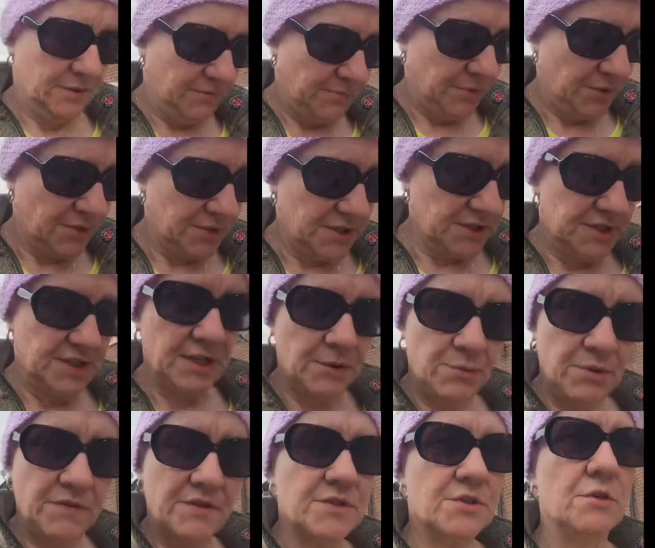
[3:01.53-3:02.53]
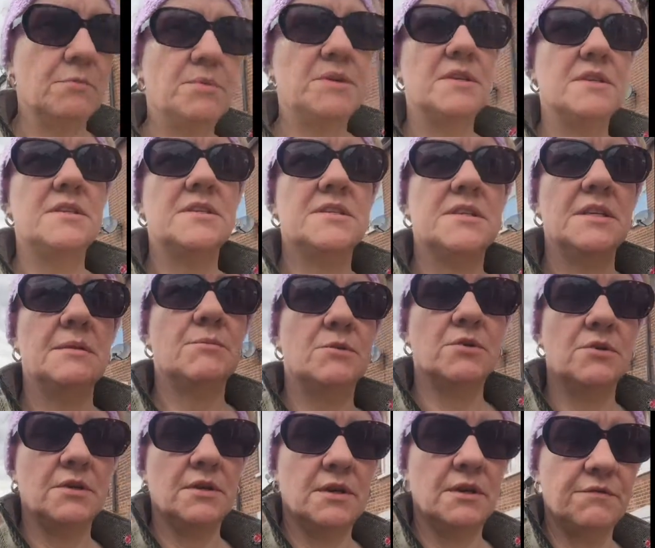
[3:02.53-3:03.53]
Because I didn't know whether it's going to be in the
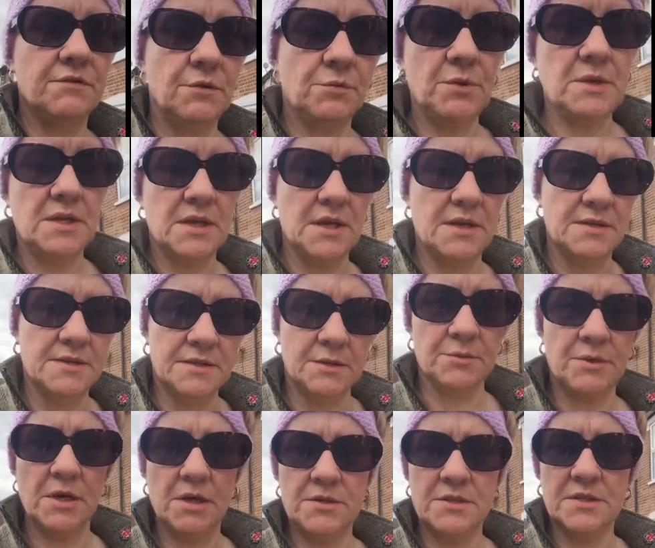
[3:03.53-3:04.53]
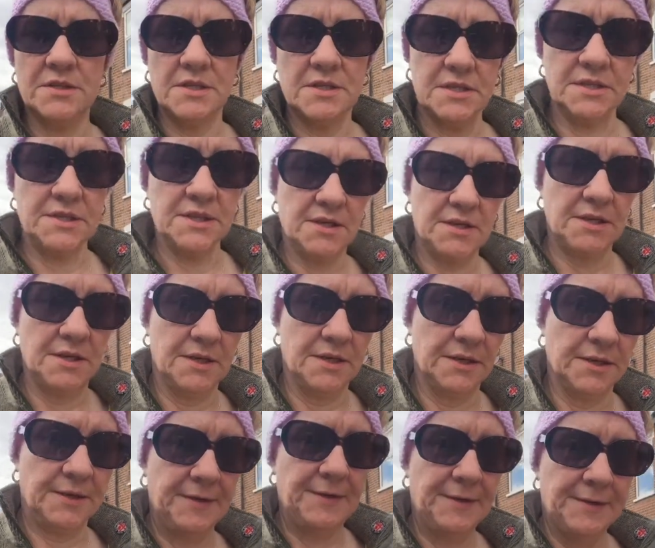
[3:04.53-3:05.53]
cinema over the weekend, so we're going to see it today.
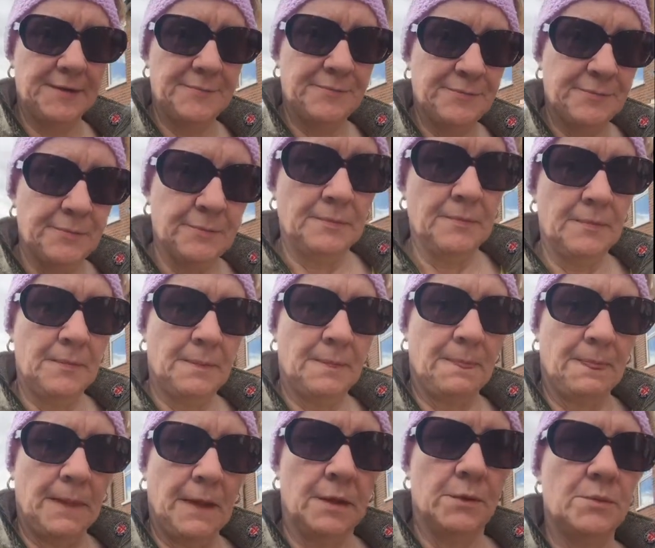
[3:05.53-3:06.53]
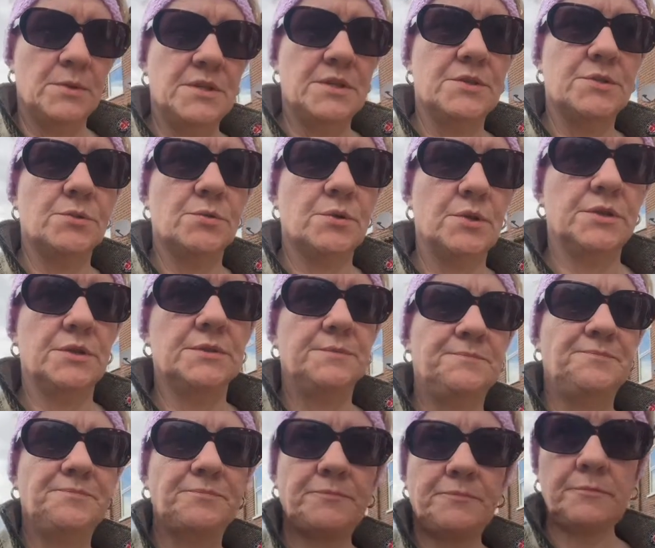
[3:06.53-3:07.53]
Which is all good.
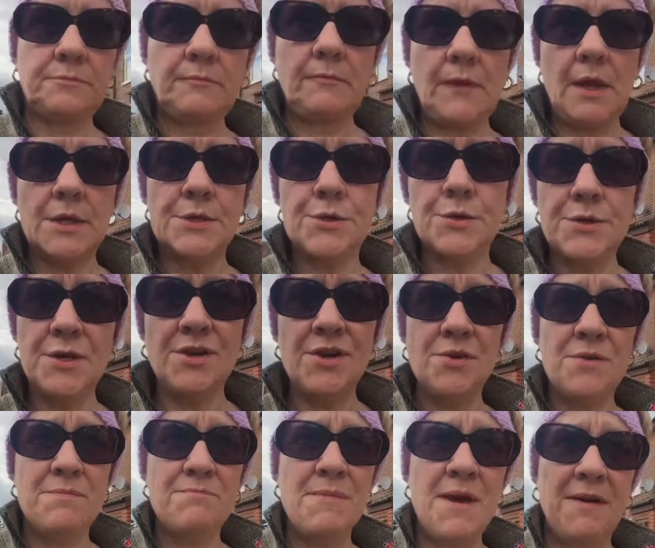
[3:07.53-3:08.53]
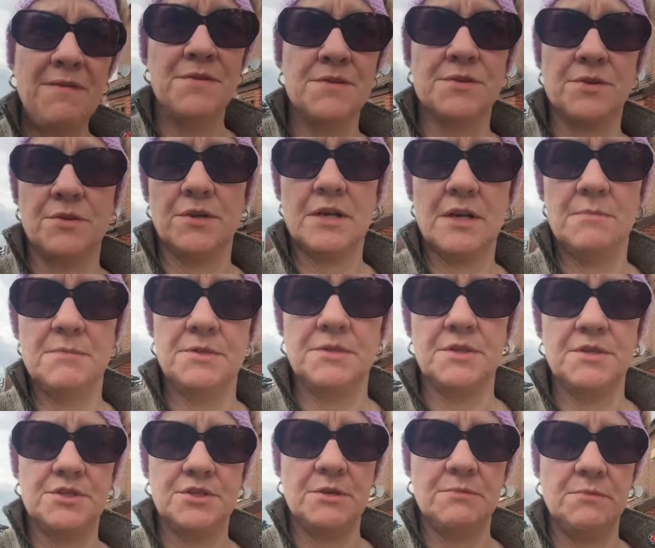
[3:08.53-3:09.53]
So I don't know if Matthew's going to come into
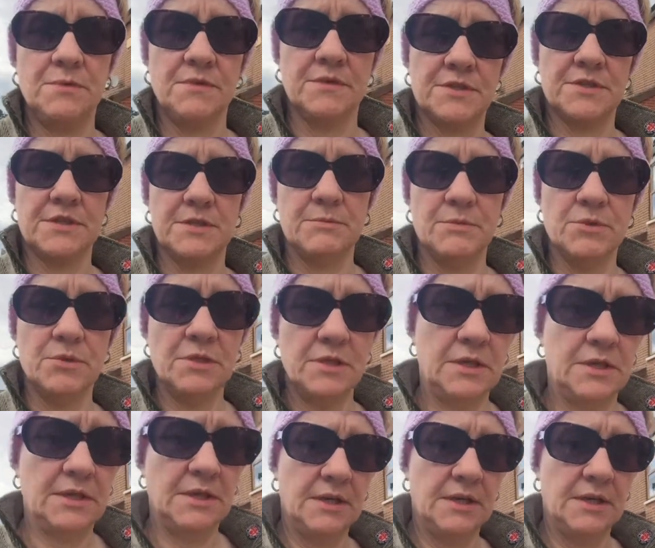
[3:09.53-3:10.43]
the gym with us tomorrow.